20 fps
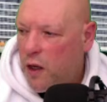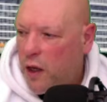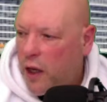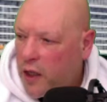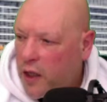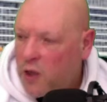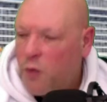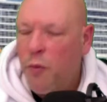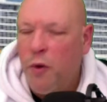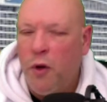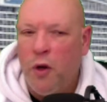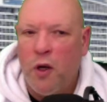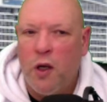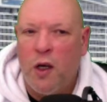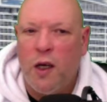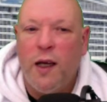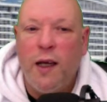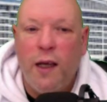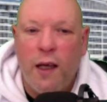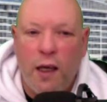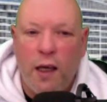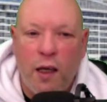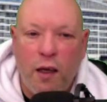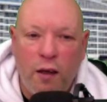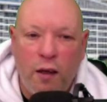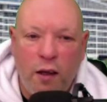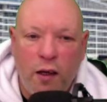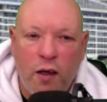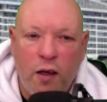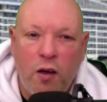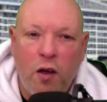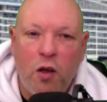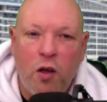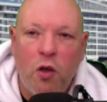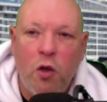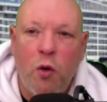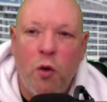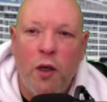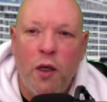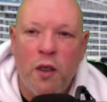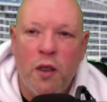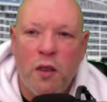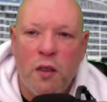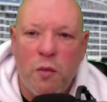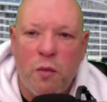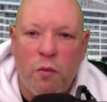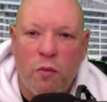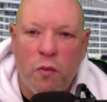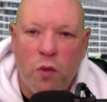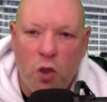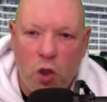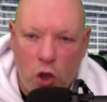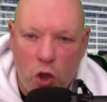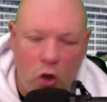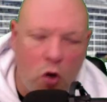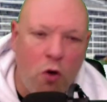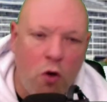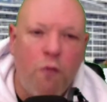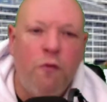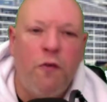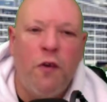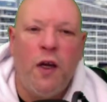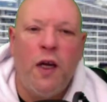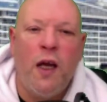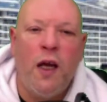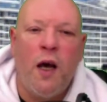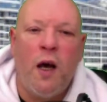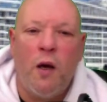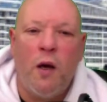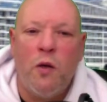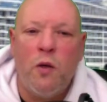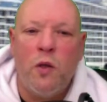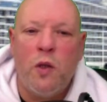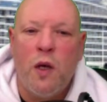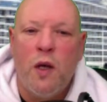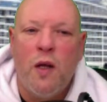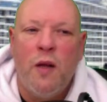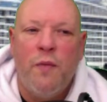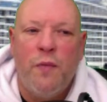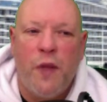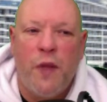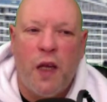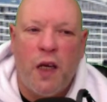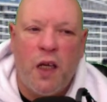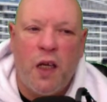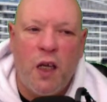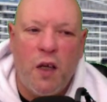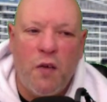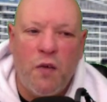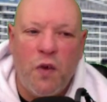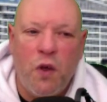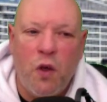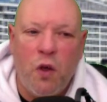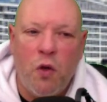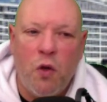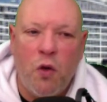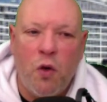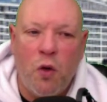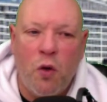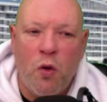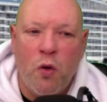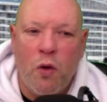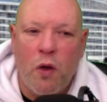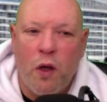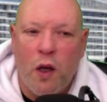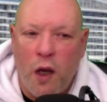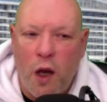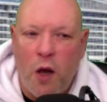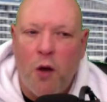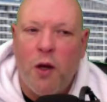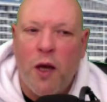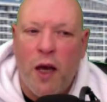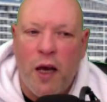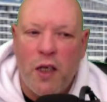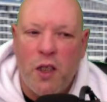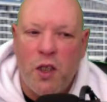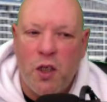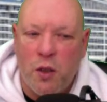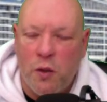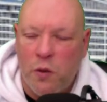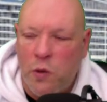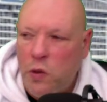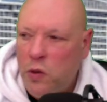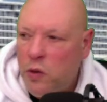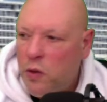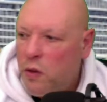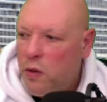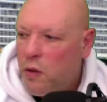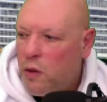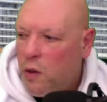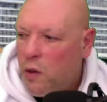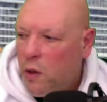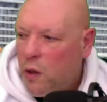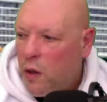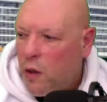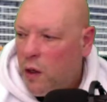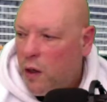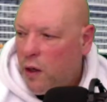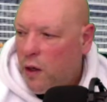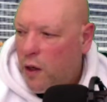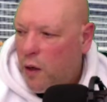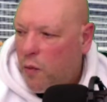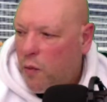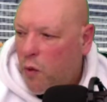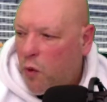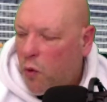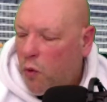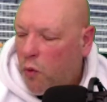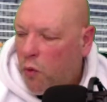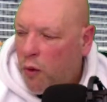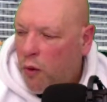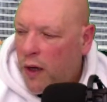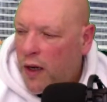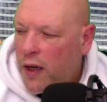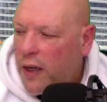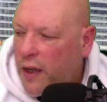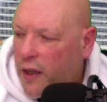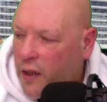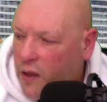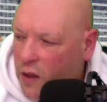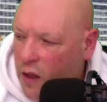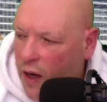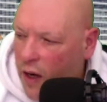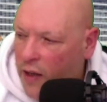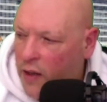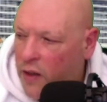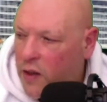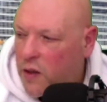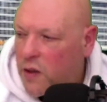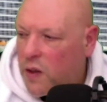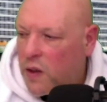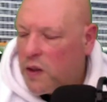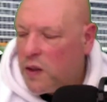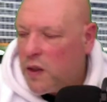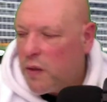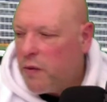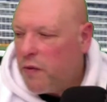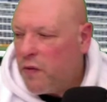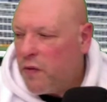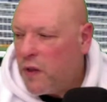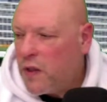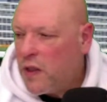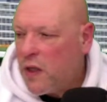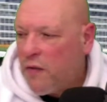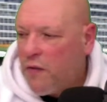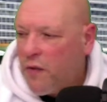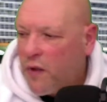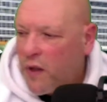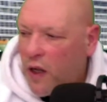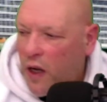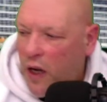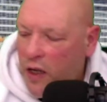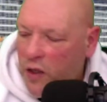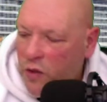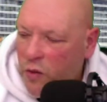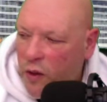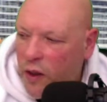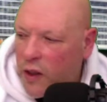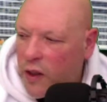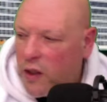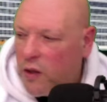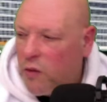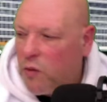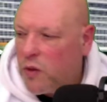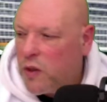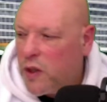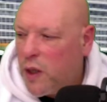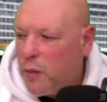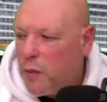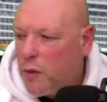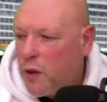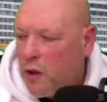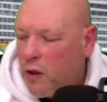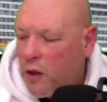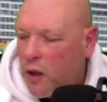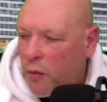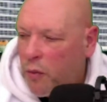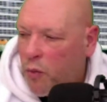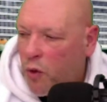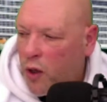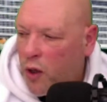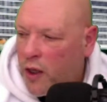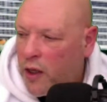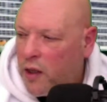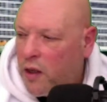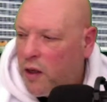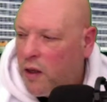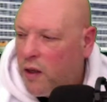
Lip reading: expert in doing some short videos that give you locations. Really excited to see some of his stuff, and the last one he did was absolutely brilliant.